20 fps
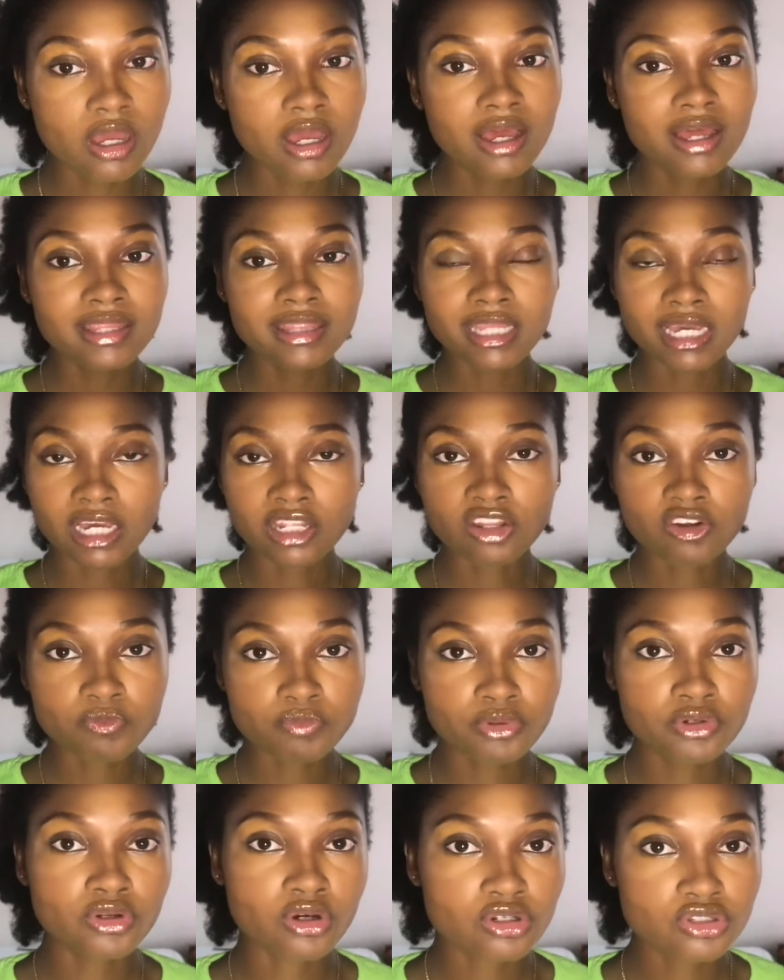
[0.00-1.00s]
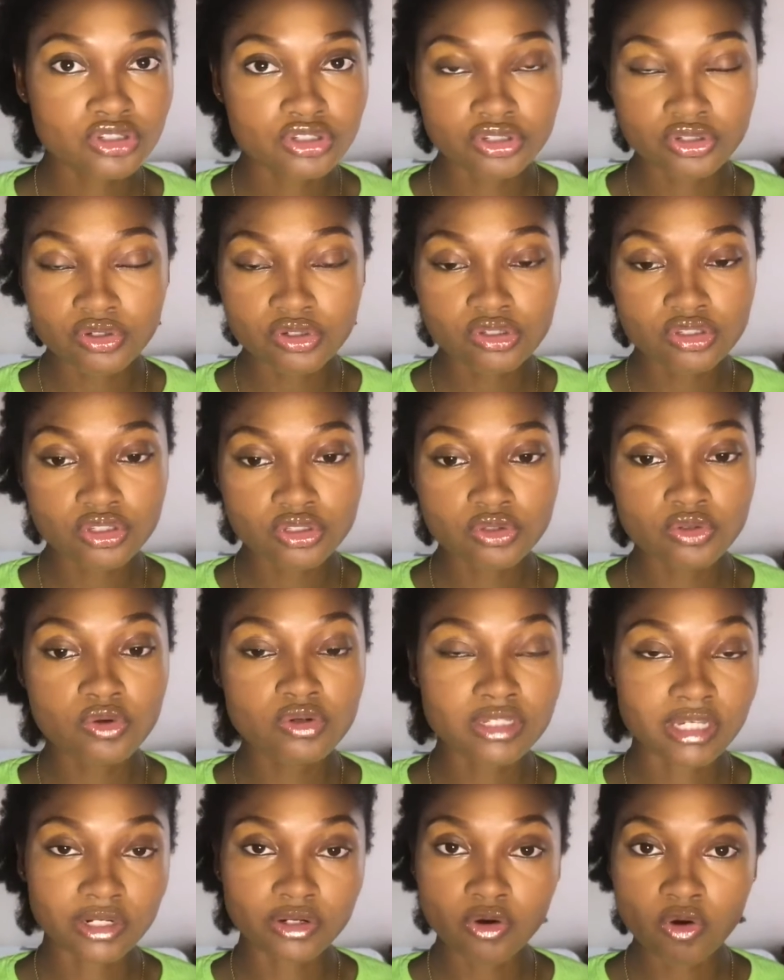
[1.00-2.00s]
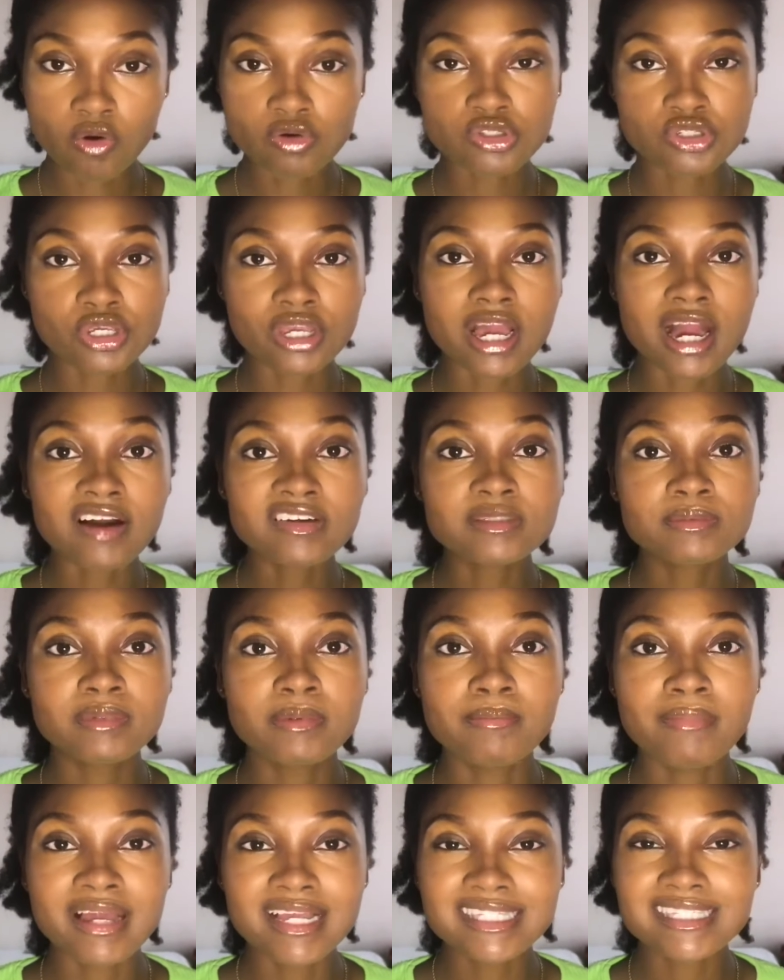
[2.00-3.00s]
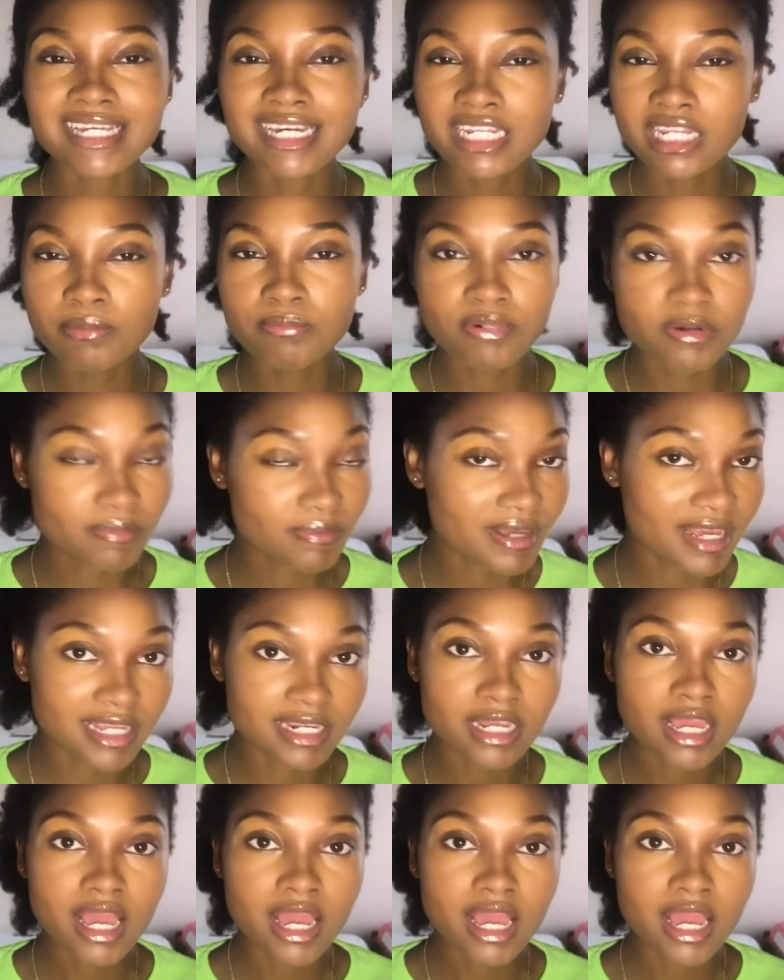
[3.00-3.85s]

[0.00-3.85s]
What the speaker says: The kind of products you use, the tools, and all. So you have to be mentally prepared.